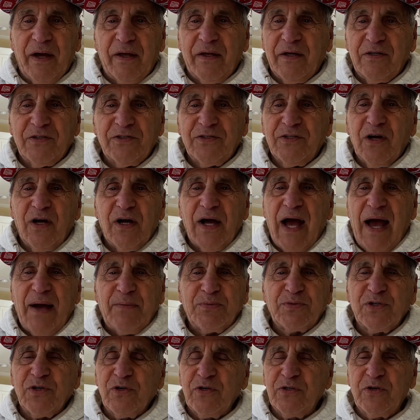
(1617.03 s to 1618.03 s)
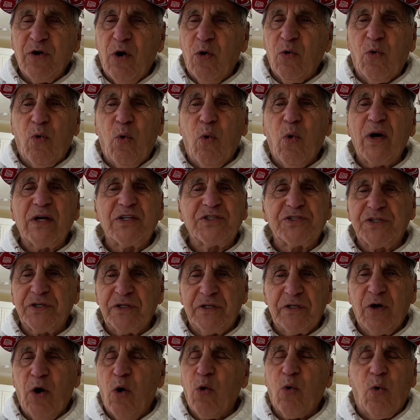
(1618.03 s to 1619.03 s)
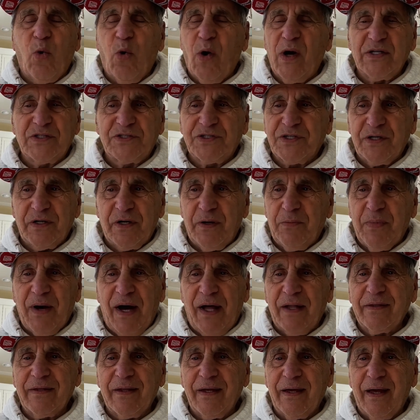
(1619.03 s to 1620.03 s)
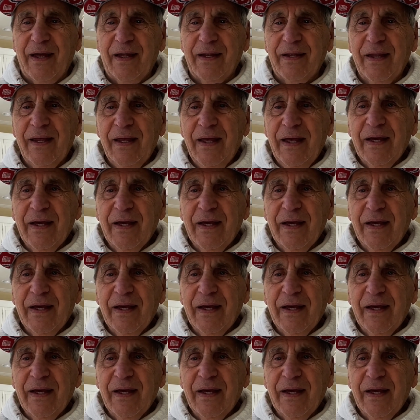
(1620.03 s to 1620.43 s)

There's absolutely no question about that,